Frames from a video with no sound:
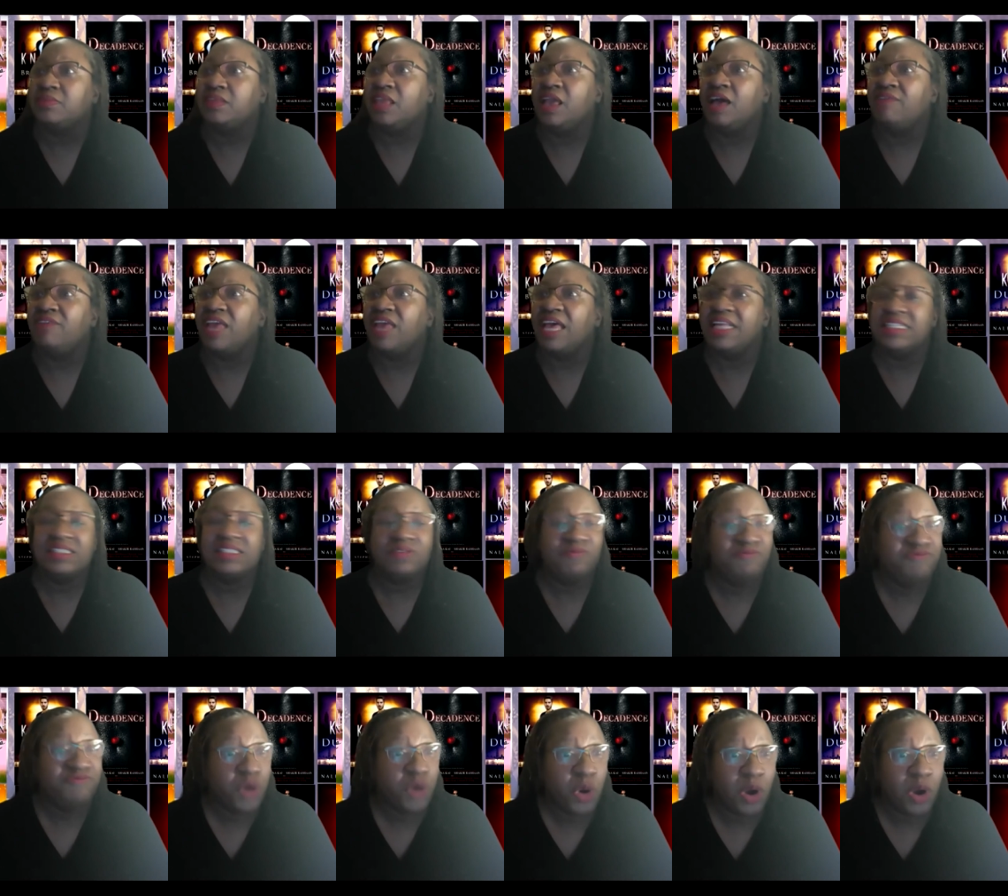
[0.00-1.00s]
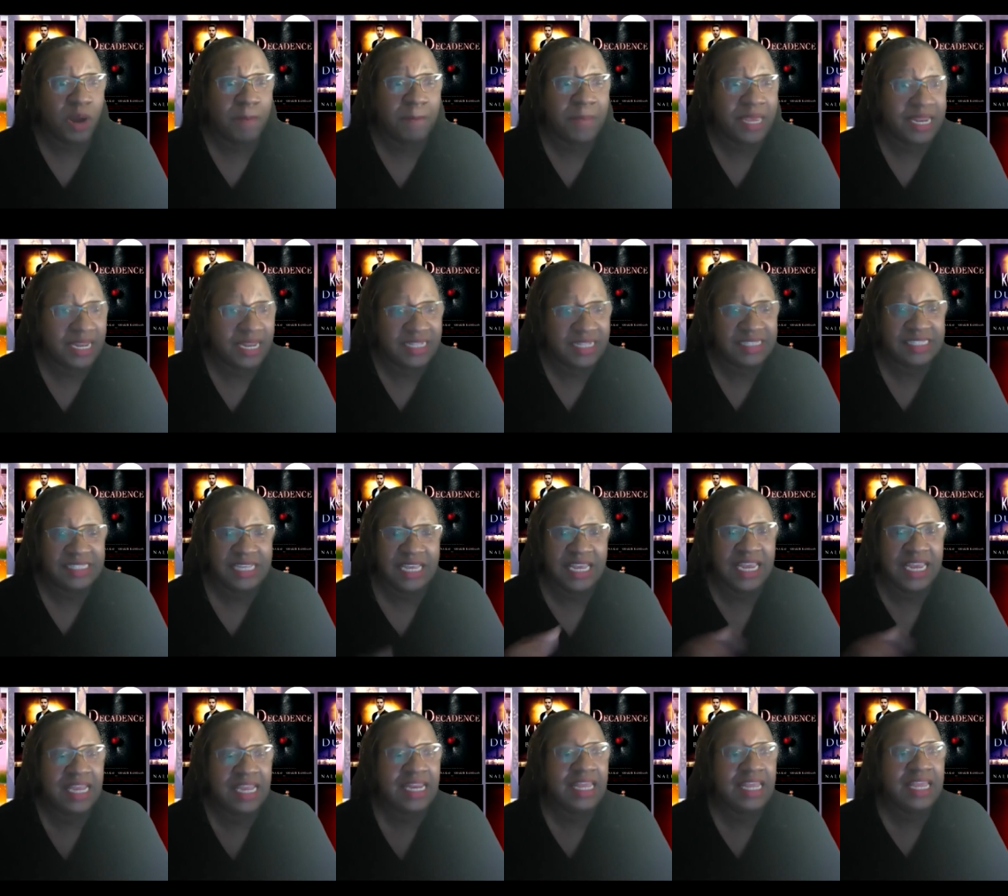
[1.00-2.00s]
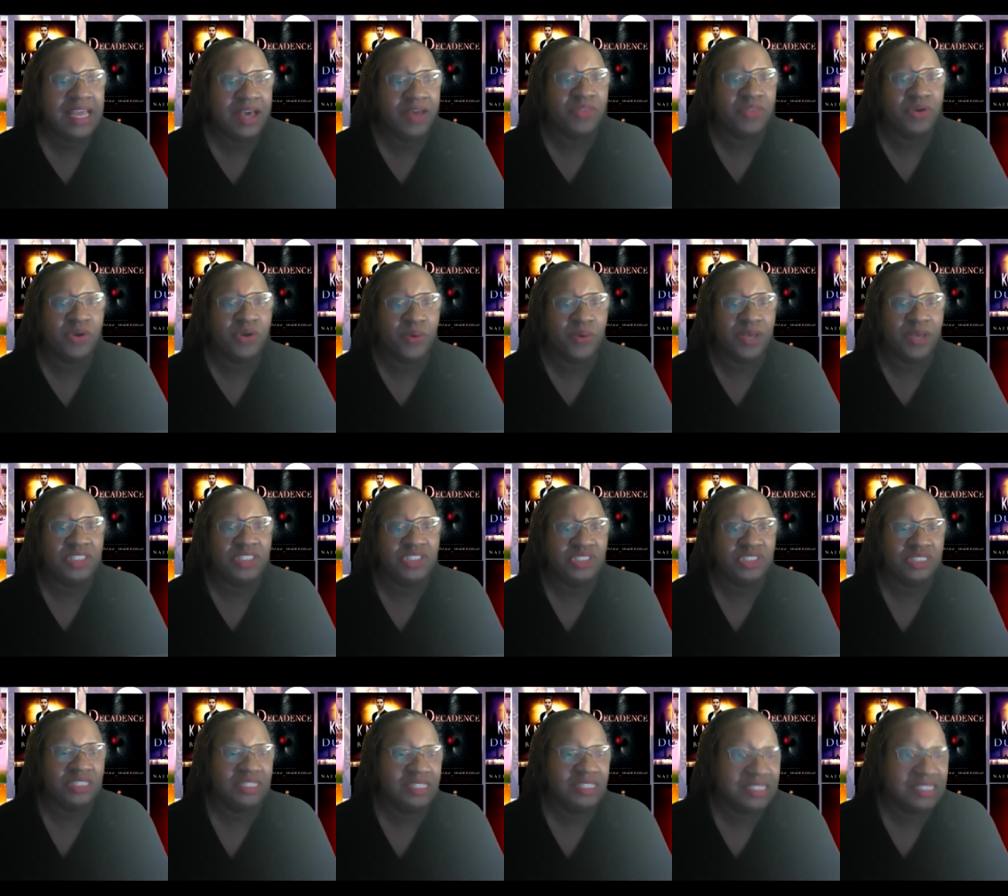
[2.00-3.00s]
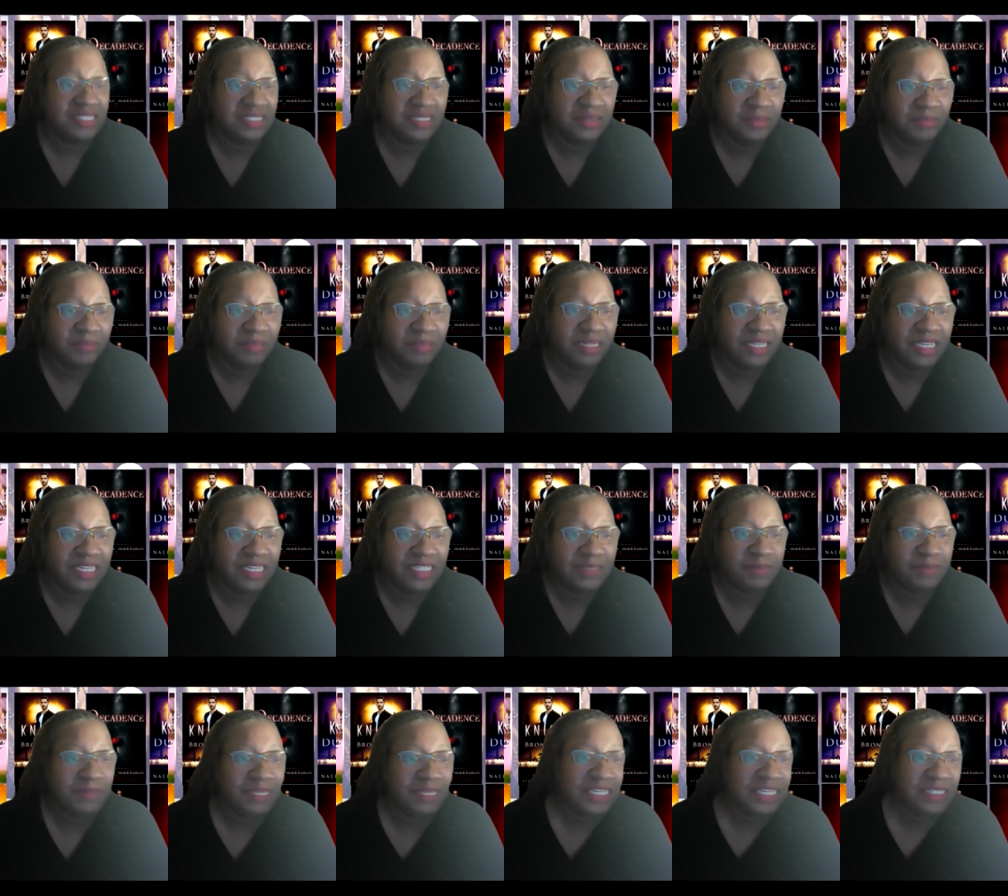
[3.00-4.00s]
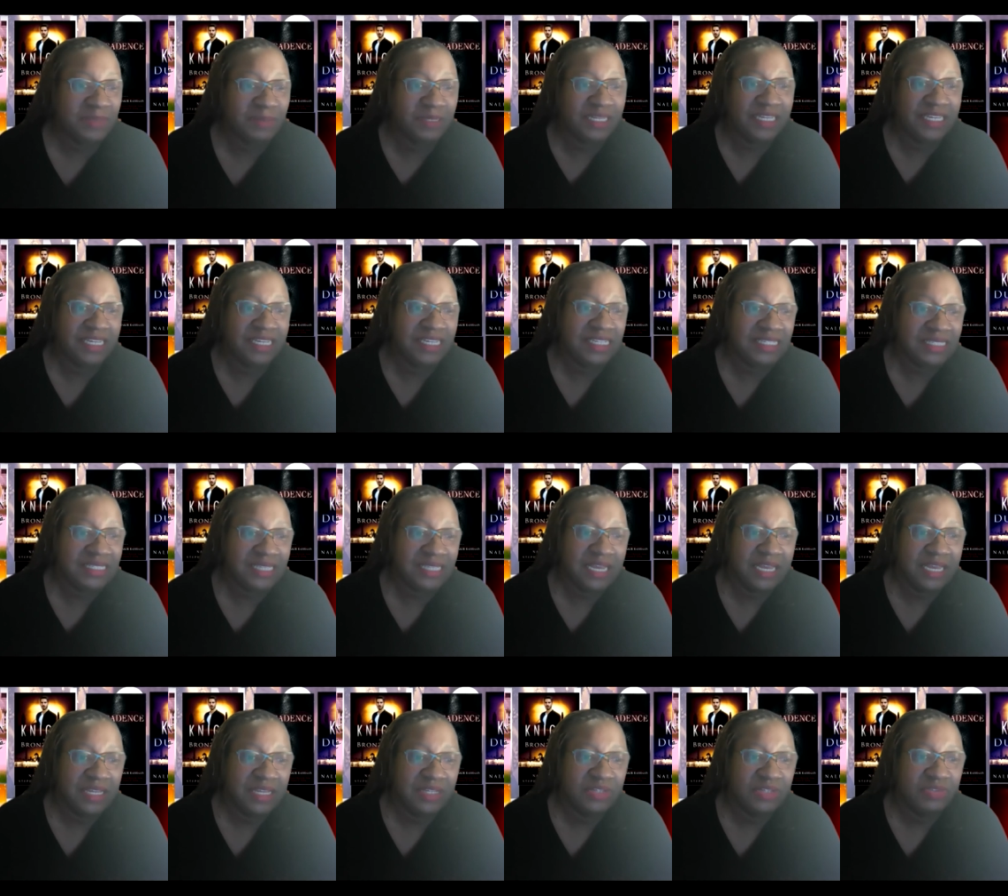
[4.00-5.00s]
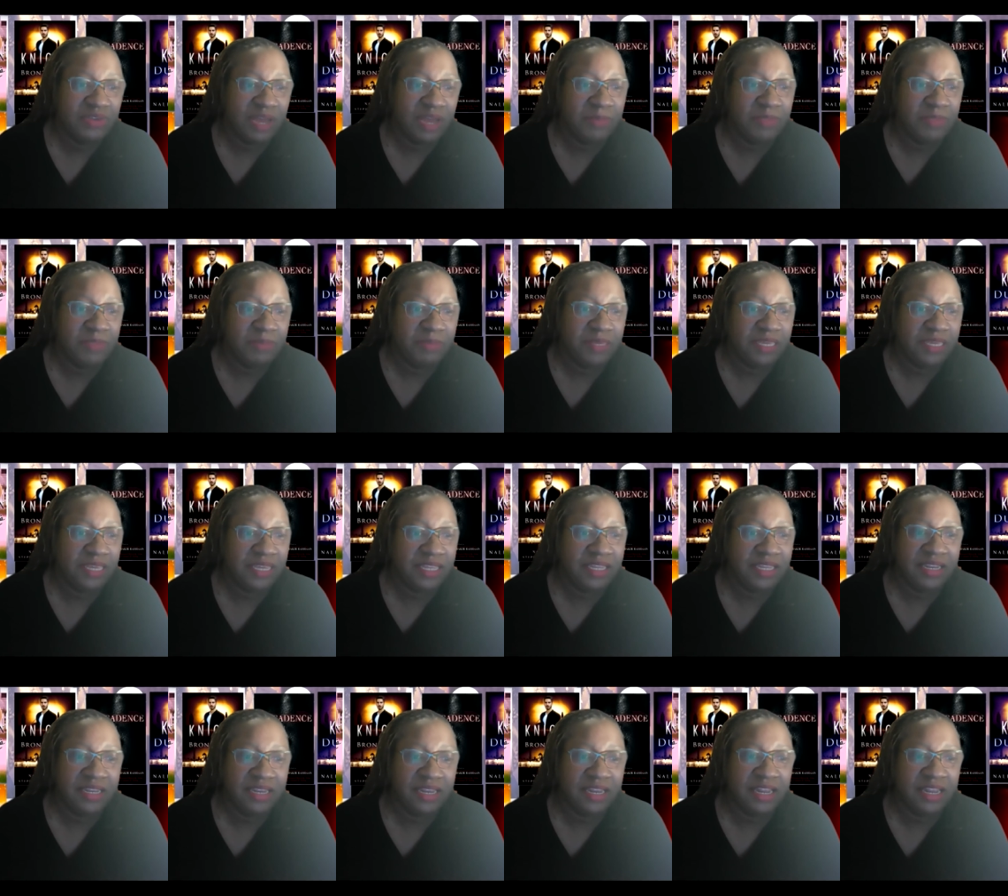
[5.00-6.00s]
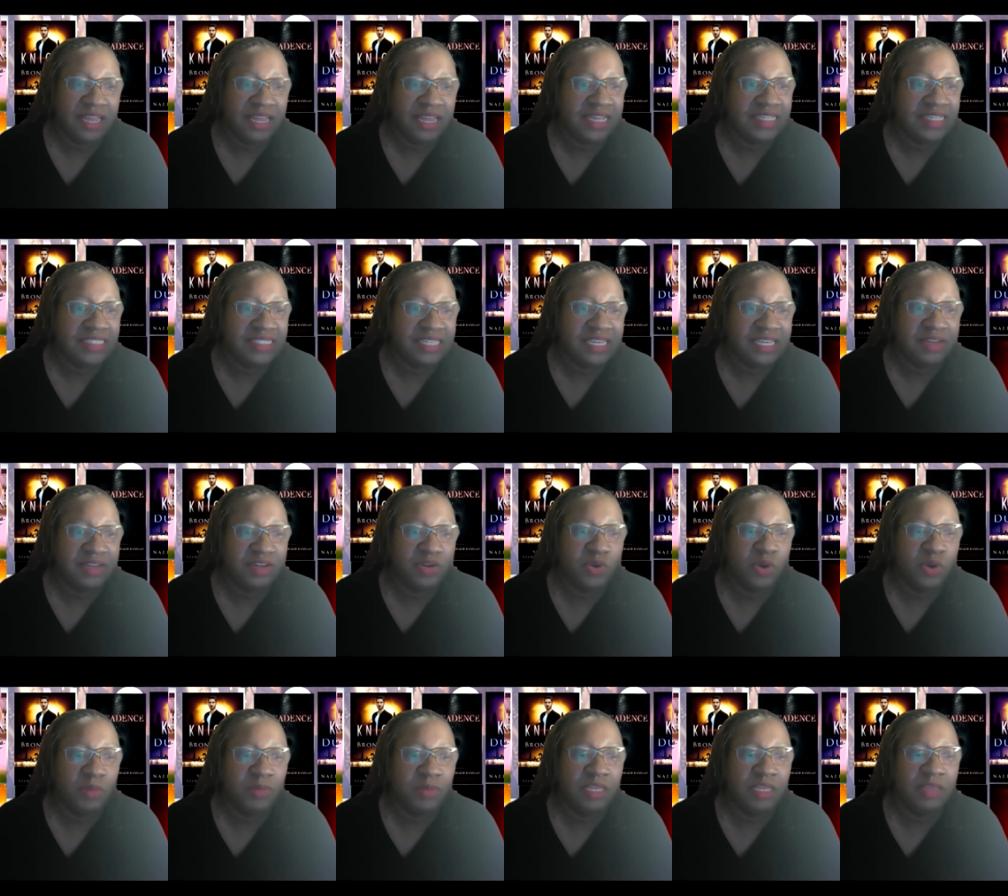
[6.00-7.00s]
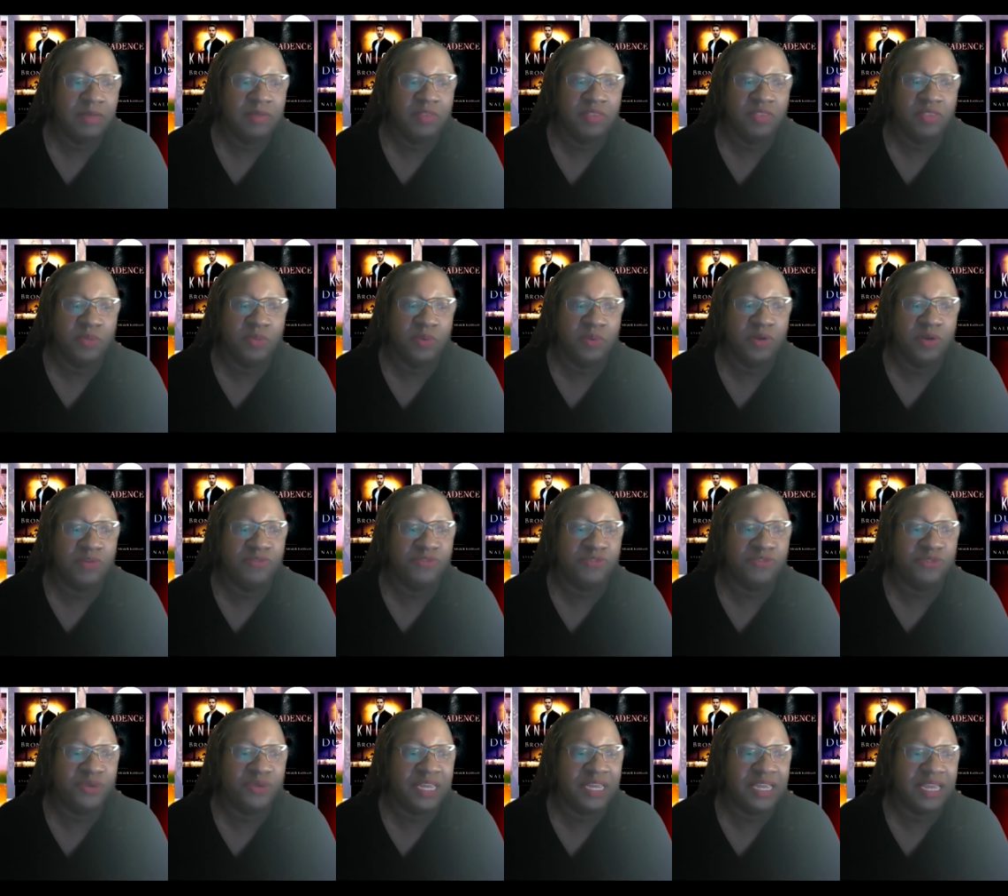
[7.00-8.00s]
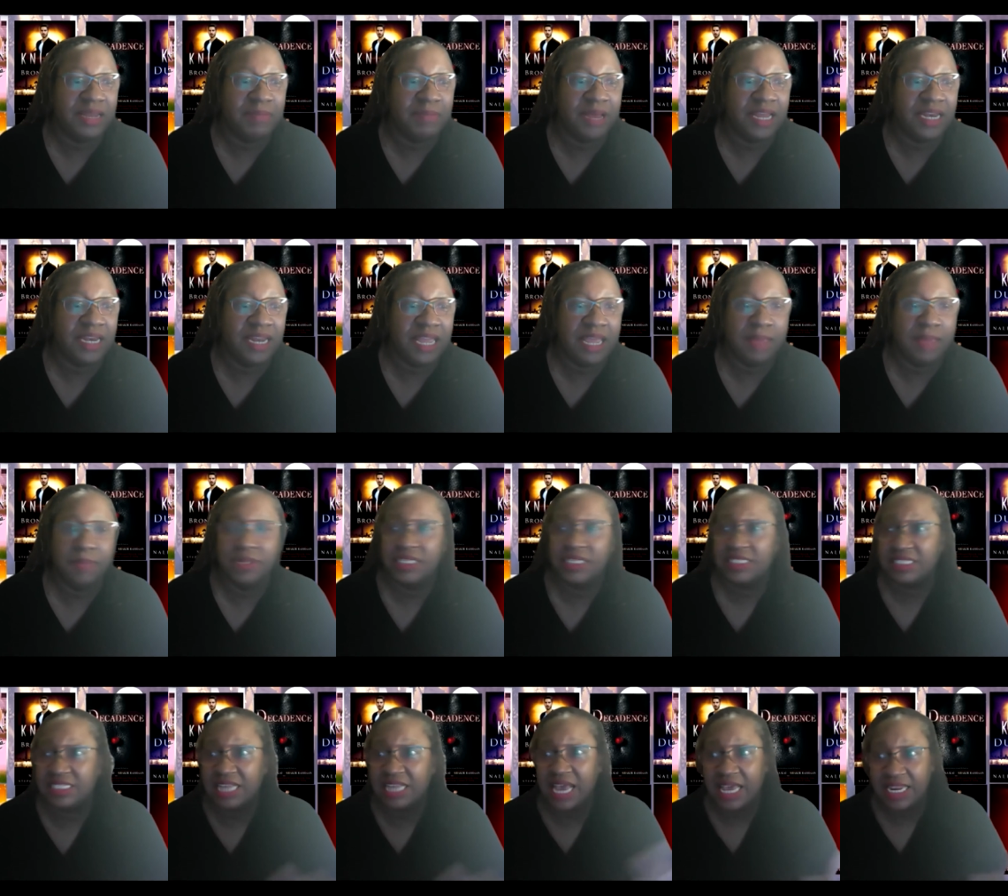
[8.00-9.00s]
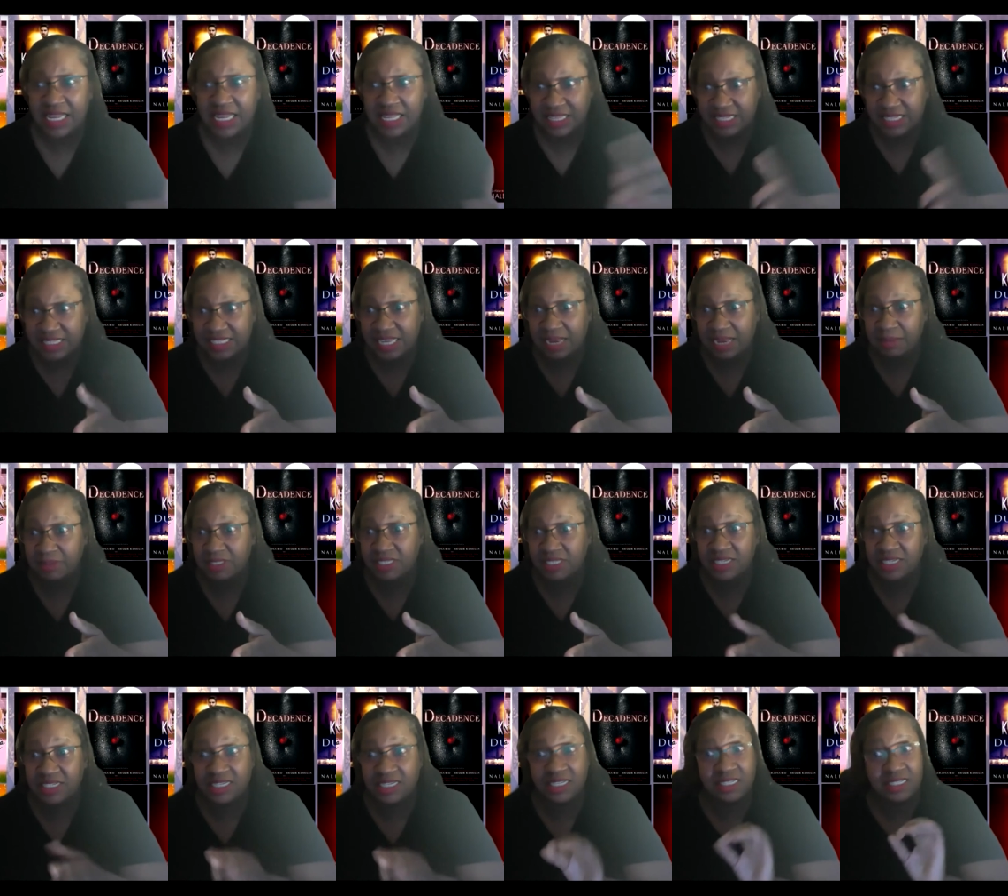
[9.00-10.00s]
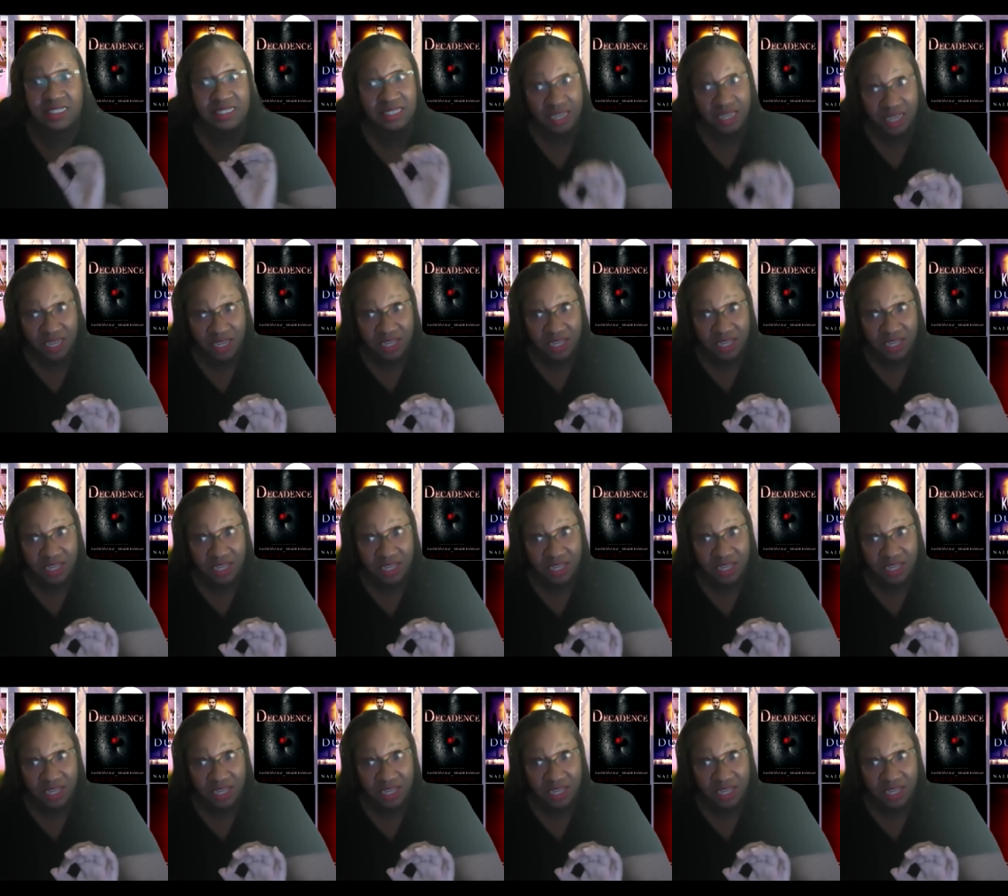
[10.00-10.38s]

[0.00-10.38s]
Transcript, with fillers: I've got four minutes. Any other questions? Please, please, please drop them in. Like I said, normally the word free and my name is not in the same sentence.